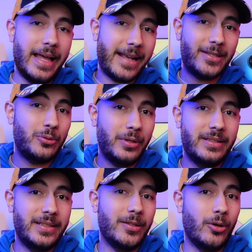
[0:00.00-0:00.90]

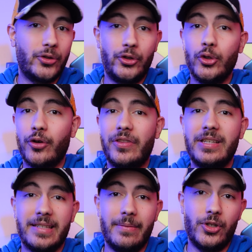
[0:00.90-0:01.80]
X20 on two of
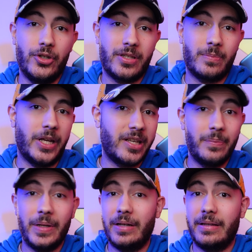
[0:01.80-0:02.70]
these images by
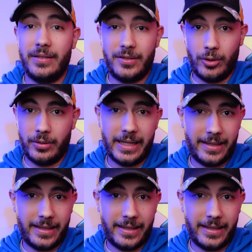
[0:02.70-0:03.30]
comparing the stock